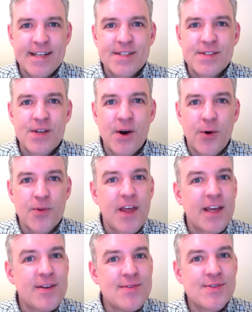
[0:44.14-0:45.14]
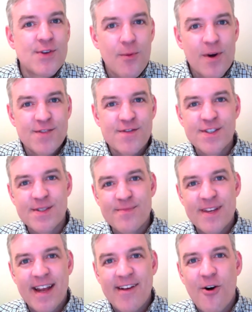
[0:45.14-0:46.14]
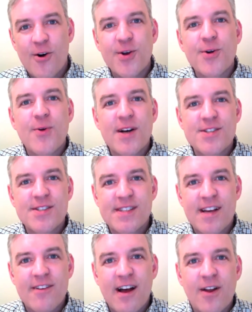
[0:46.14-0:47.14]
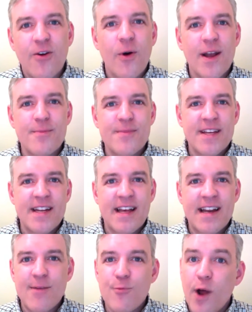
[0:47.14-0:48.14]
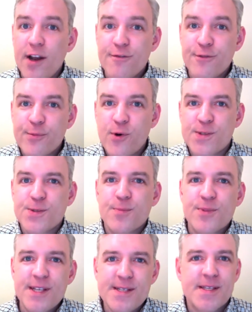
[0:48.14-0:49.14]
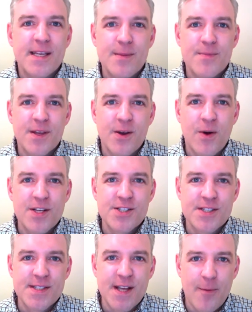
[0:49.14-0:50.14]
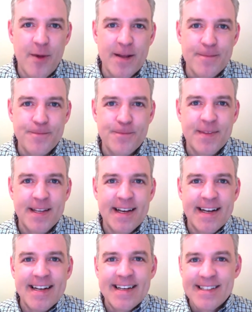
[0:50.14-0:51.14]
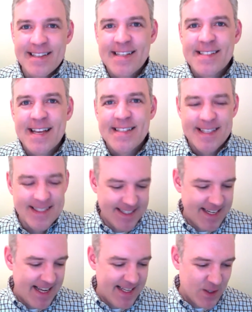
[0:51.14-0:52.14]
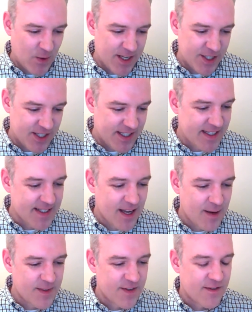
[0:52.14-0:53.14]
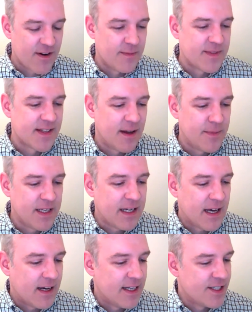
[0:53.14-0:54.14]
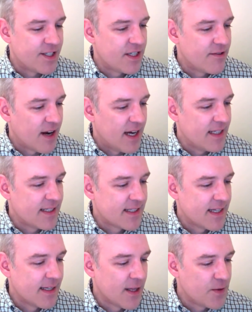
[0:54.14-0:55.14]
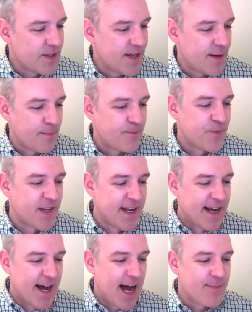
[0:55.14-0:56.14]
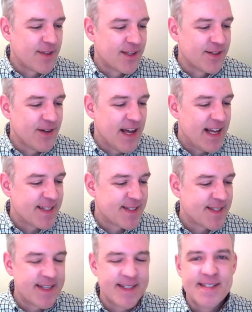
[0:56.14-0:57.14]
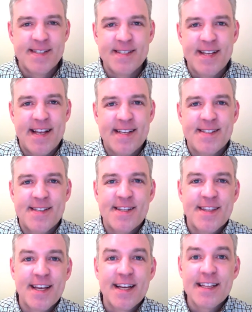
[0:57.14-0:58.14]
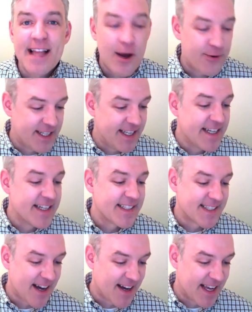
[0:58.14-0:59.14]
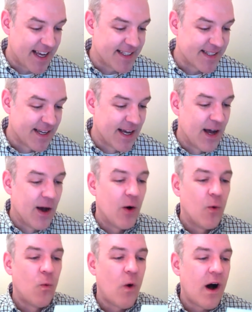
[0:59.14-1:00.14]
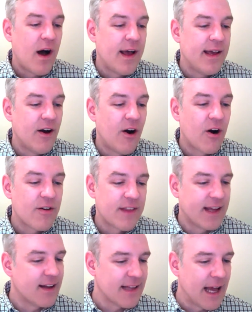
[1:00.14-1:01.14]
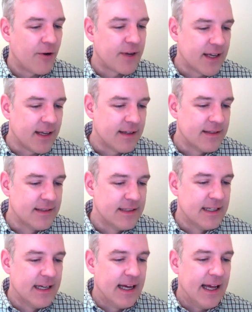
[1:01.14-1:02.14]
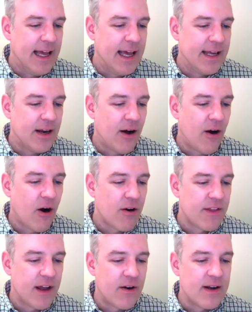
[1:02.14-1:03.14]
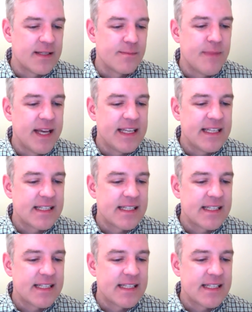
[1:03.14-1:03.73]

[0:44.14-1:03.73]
So thank you so much for submitting all your questions. I've gotten quite a bit and I'm ready for more, so please keep the questions coming. Let's get to today's question. This comes from Sabina and she writes, "Hello Tim, I'm a little hesitant to taste the cloudy sakes. Why are they cloudy? And are there as many